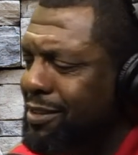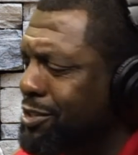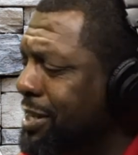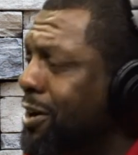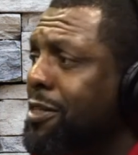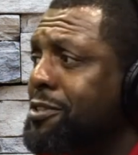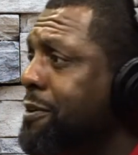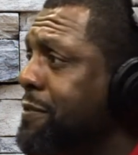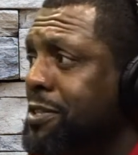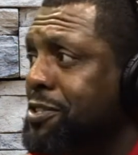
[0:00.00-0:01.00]
She got all the
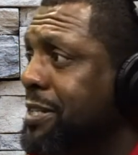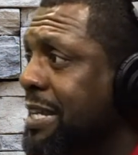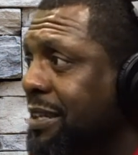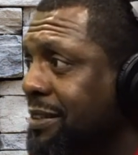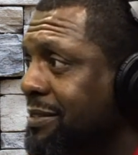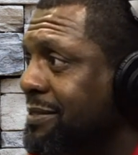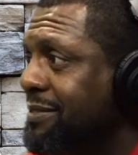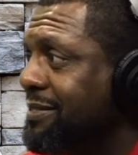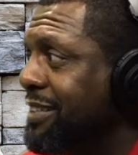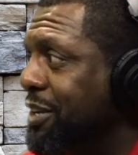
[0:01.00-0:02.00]
services she needed,
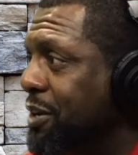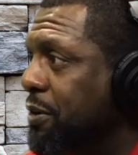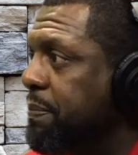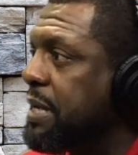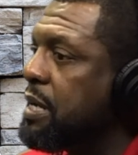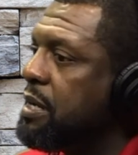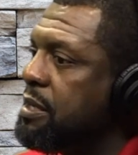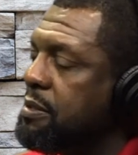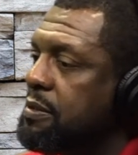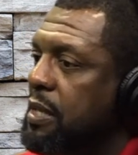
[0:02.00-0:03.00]

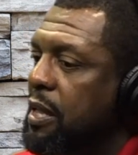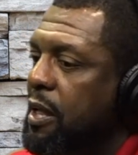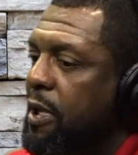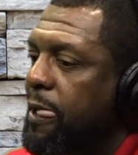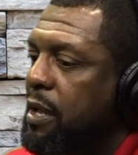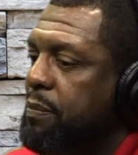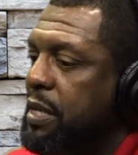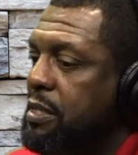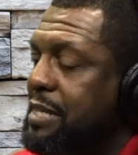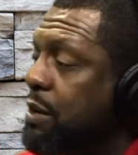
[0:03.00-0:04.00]
because
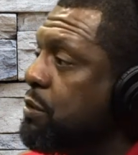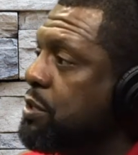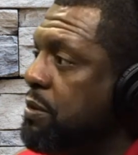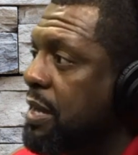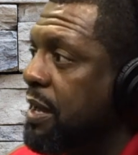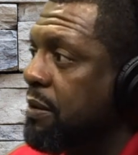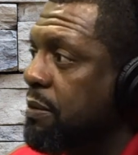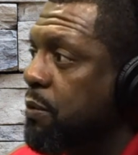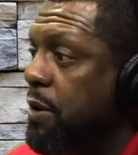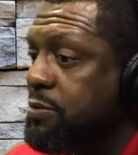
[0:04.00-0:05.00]
they don't do that.
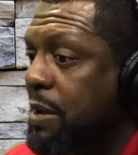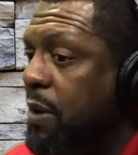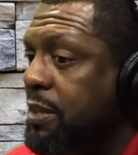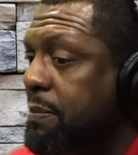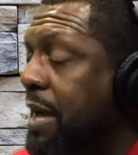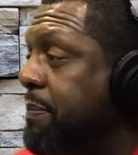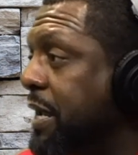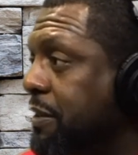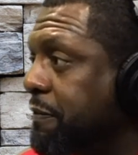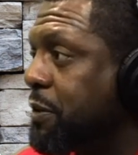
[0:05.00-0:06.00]
Whereas when I walked to my
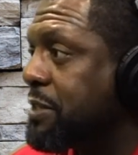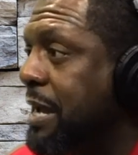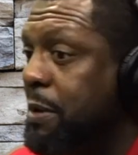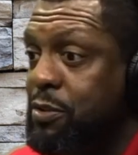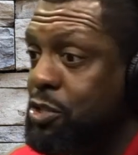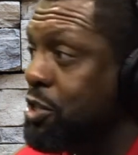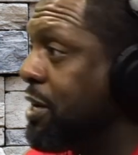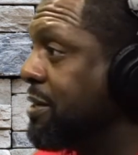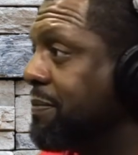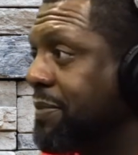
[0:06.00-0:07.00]
bank the first time, there was this
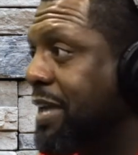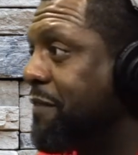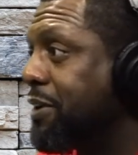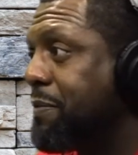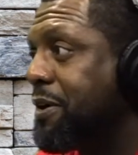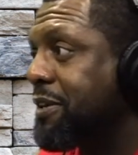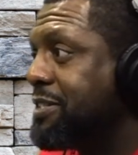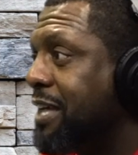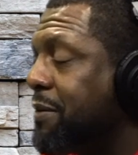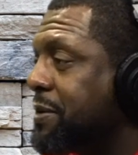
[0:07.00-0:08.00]
young African American
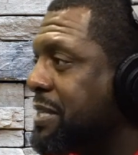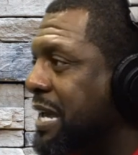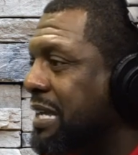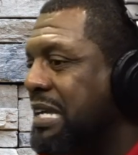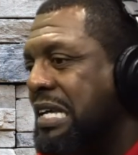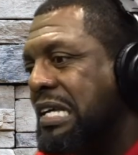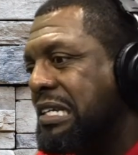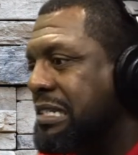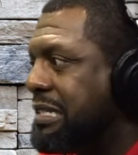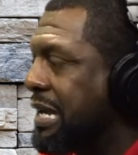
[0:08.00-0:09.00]
teller was like,
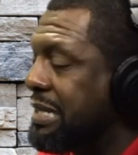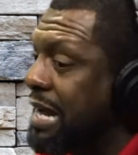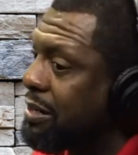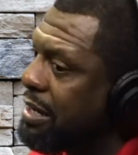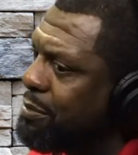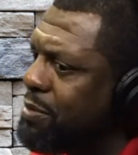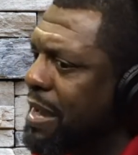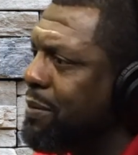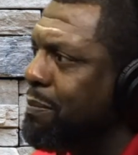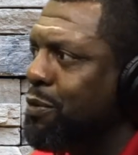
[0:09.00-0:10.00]
she's like, Dr. Nelms, you
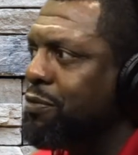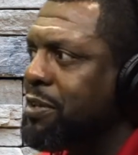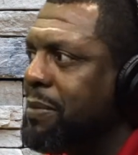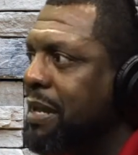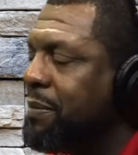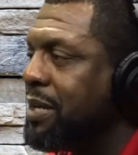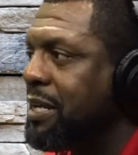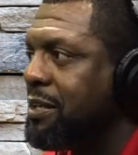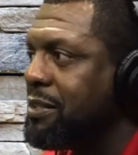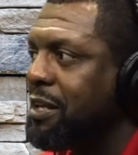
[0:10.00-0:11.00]
might want to move some of that money
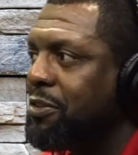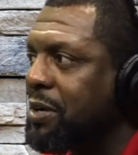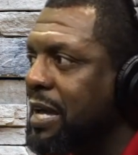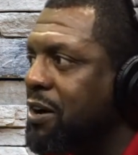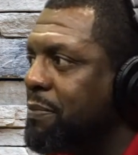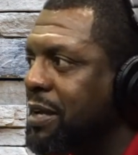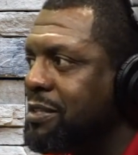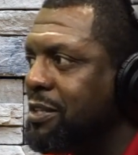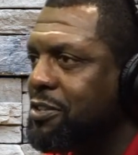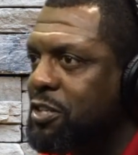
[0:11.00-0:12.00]
into this other account
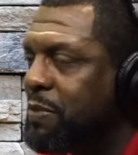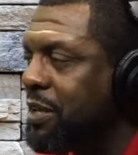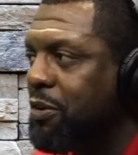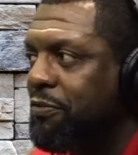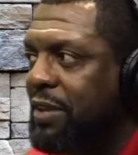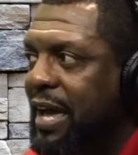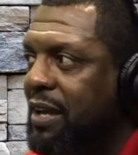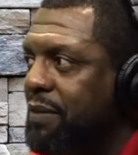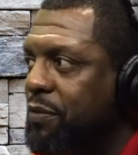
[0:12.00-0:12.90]
because this has been your flat